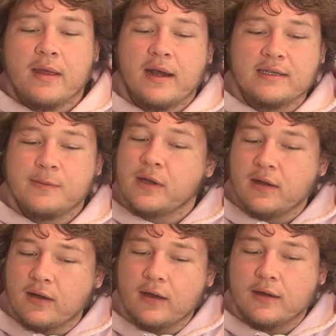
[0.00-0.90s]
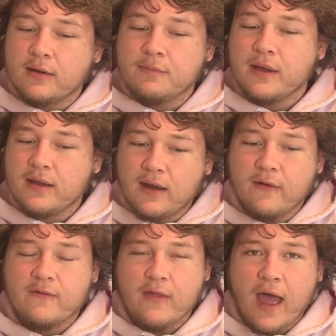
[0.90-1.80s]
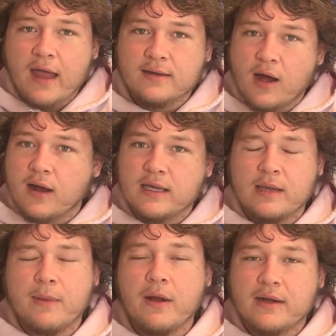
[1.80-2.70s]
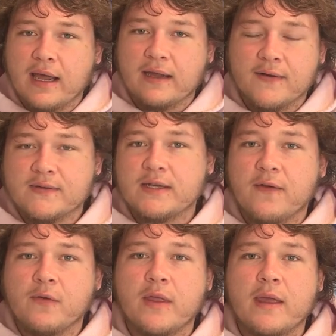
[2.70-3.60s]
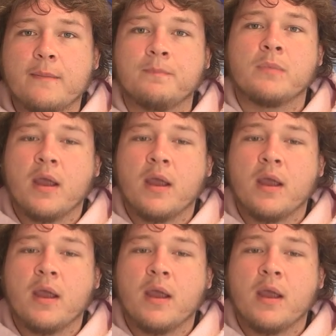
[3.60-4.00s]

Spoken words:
and I spent a good bit of that talking about negative stuff with him.